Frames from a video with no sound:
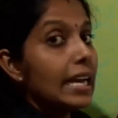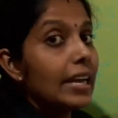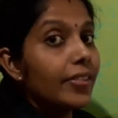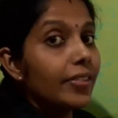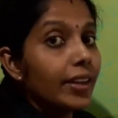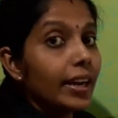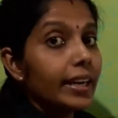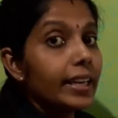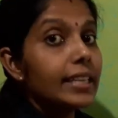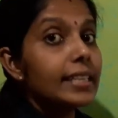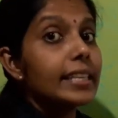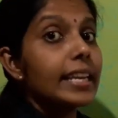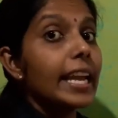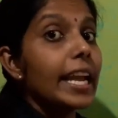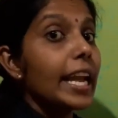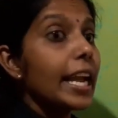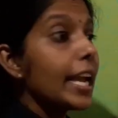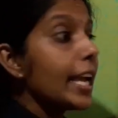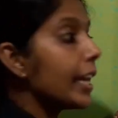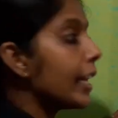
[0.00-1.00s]
that is
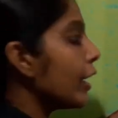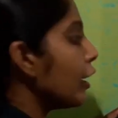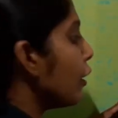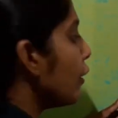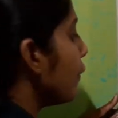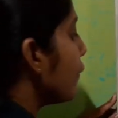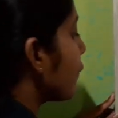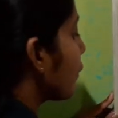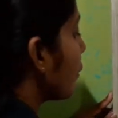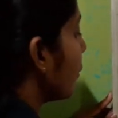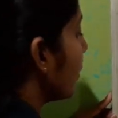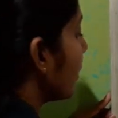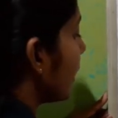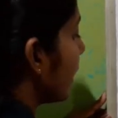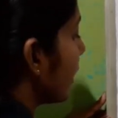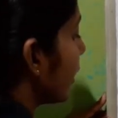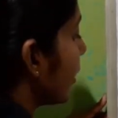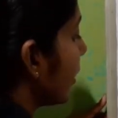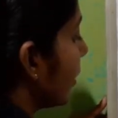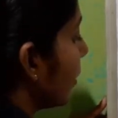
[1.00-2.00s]
area of cross
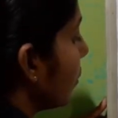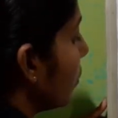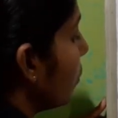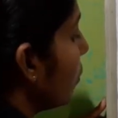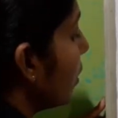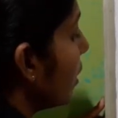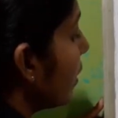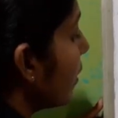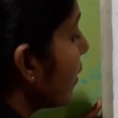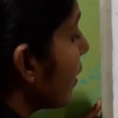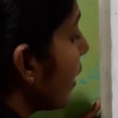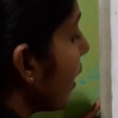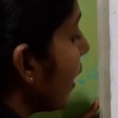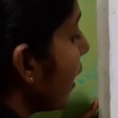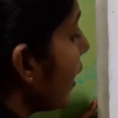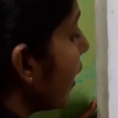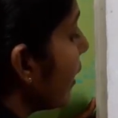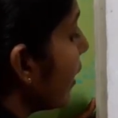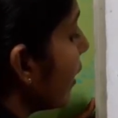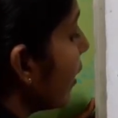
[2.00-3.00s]
section. What is
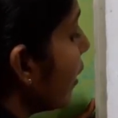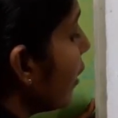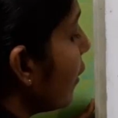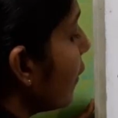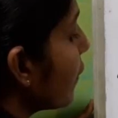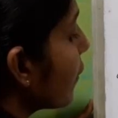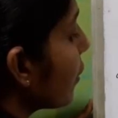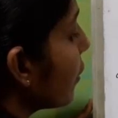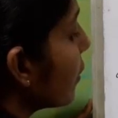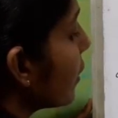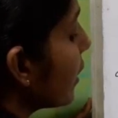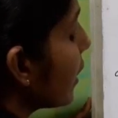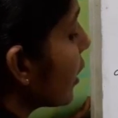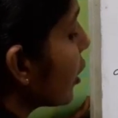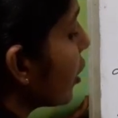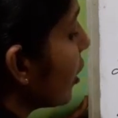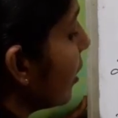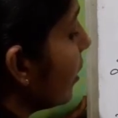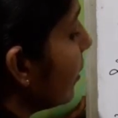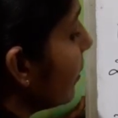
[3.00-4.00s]
area of cross
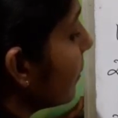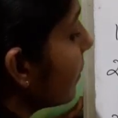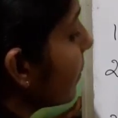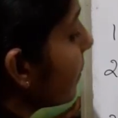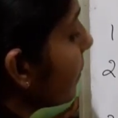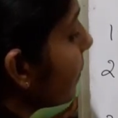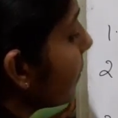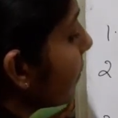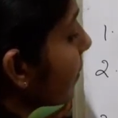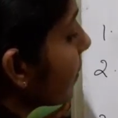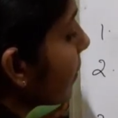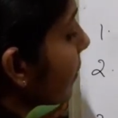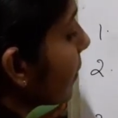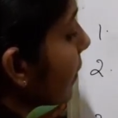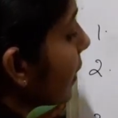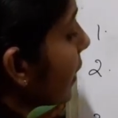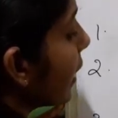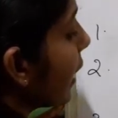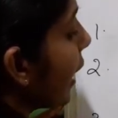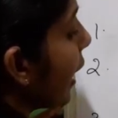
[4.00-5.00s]
section?
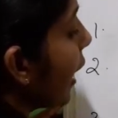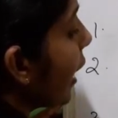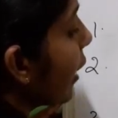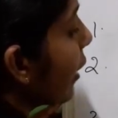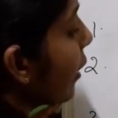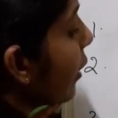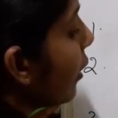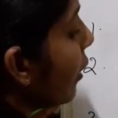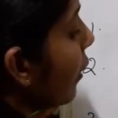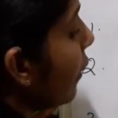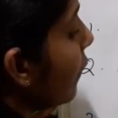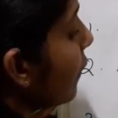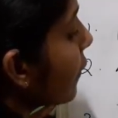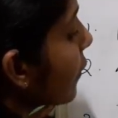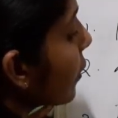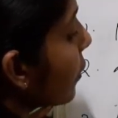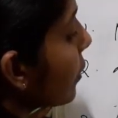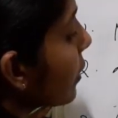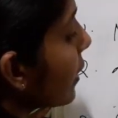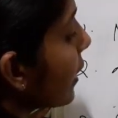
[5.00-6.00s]
Area of
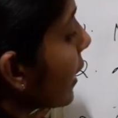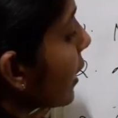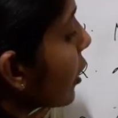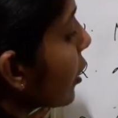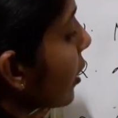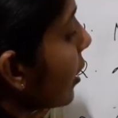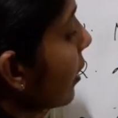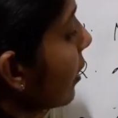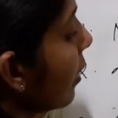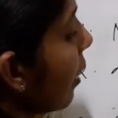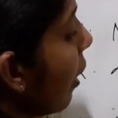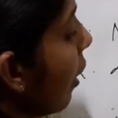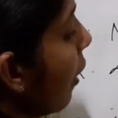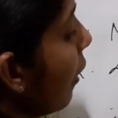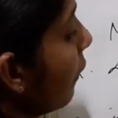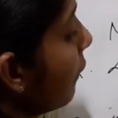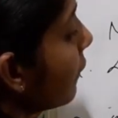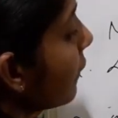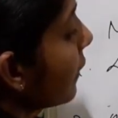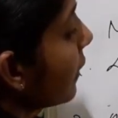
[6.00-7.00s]
cross section
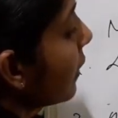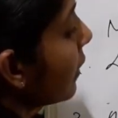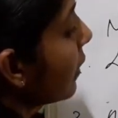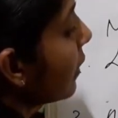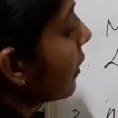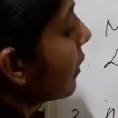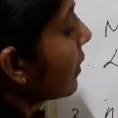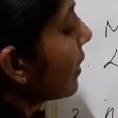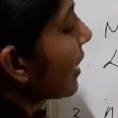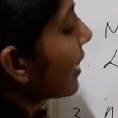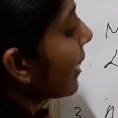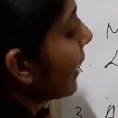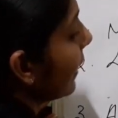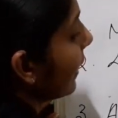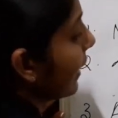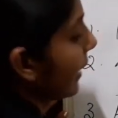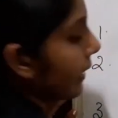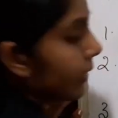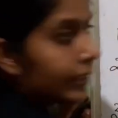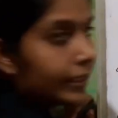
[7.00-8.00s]
of the
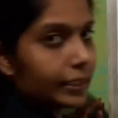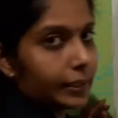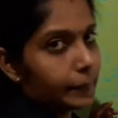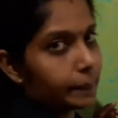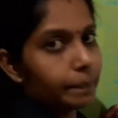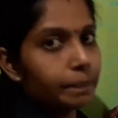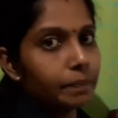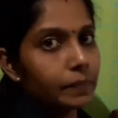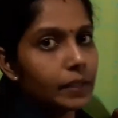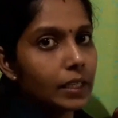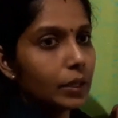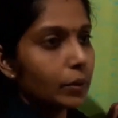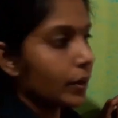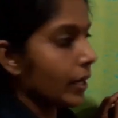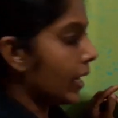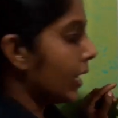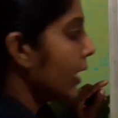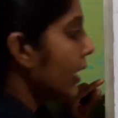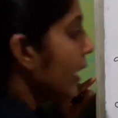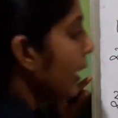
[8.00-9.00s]
conductor.
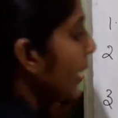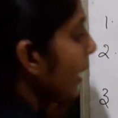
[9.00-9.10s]
Okay,